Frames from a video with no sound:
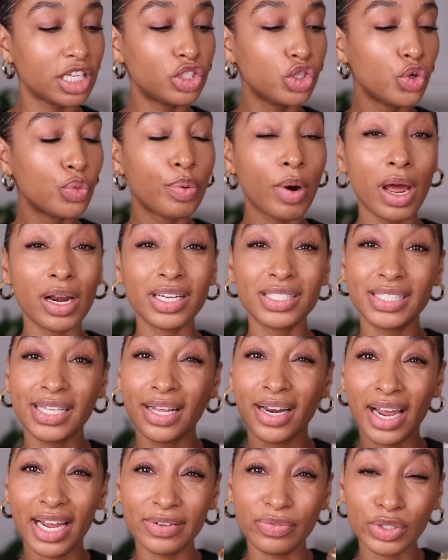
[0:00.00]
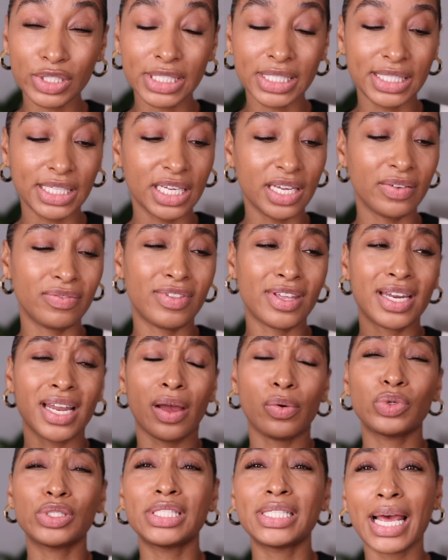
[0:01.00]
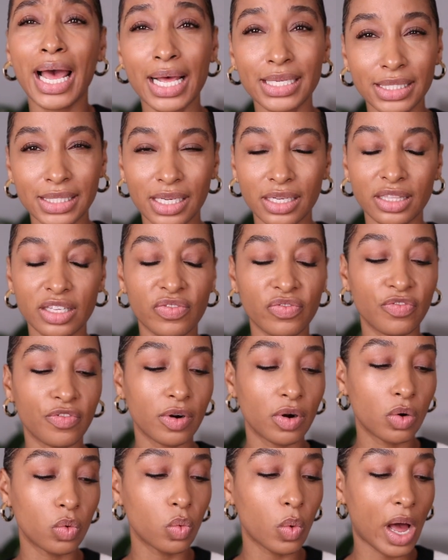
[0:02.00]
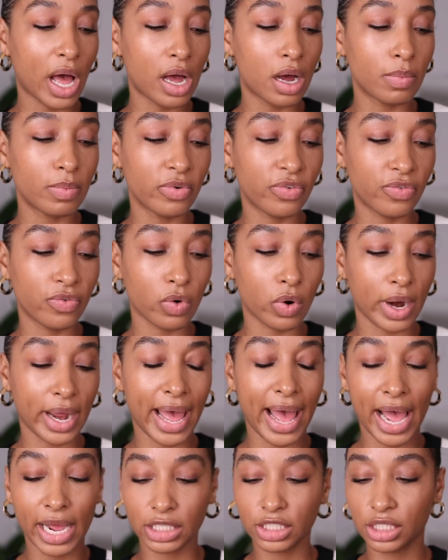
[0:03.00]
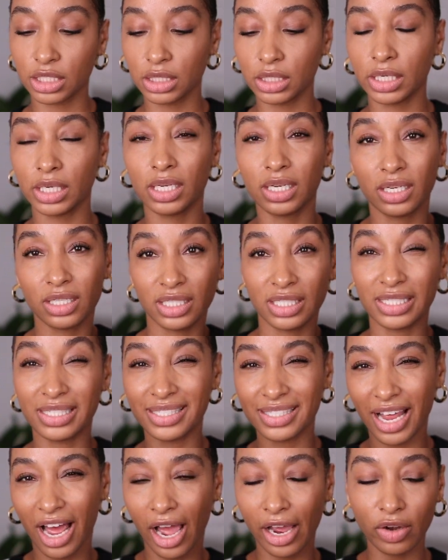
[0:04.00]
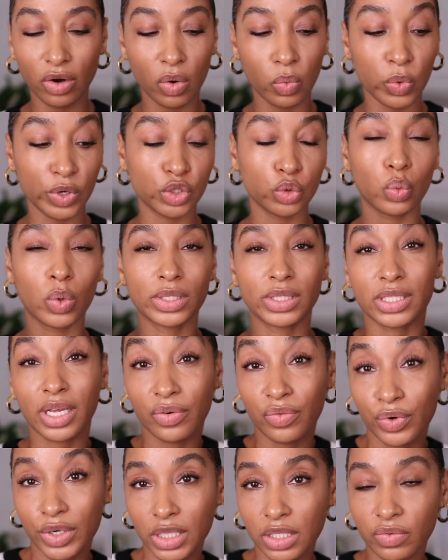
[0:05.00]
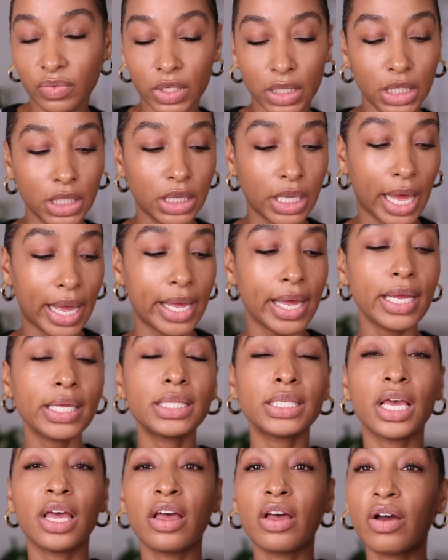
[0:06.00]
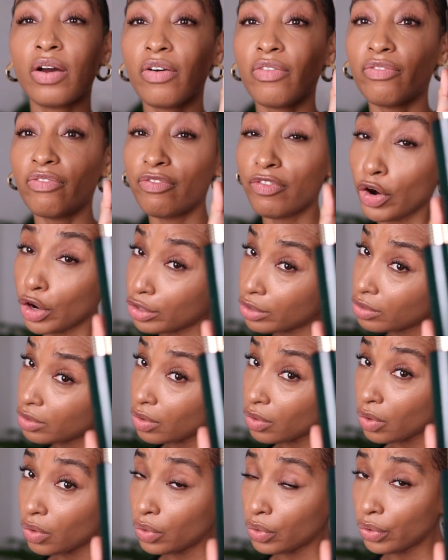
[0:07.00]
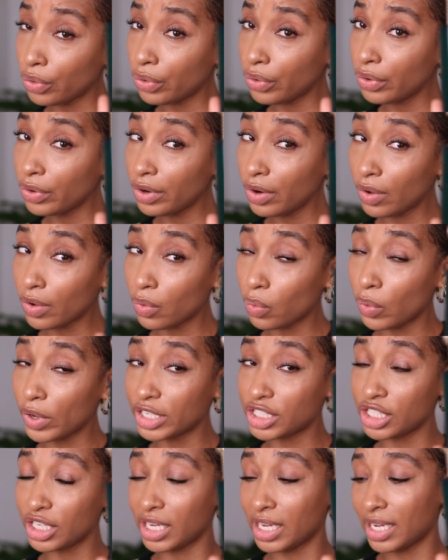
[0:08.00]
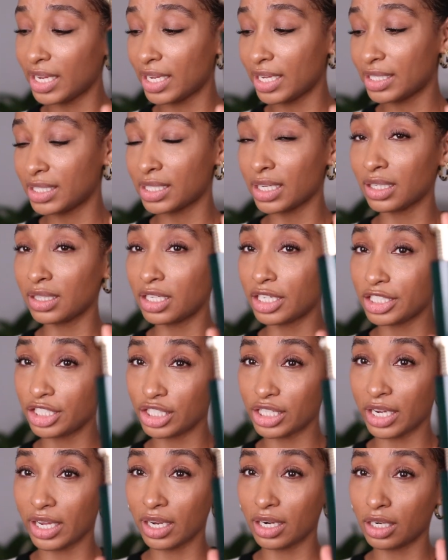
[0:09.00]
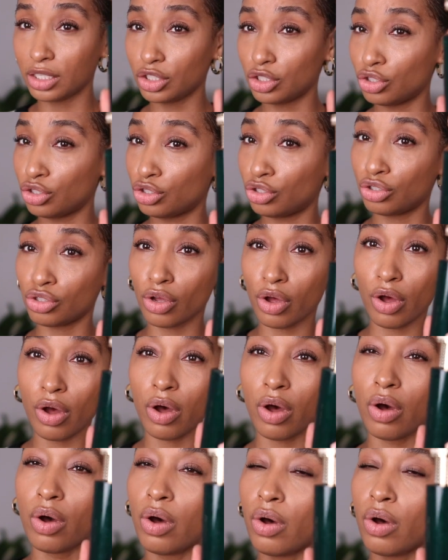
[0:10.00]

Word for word: The two products that I received, and I was testing them for a while before I actually could decide on which ones I really, really like. Verticaloud, which is legit so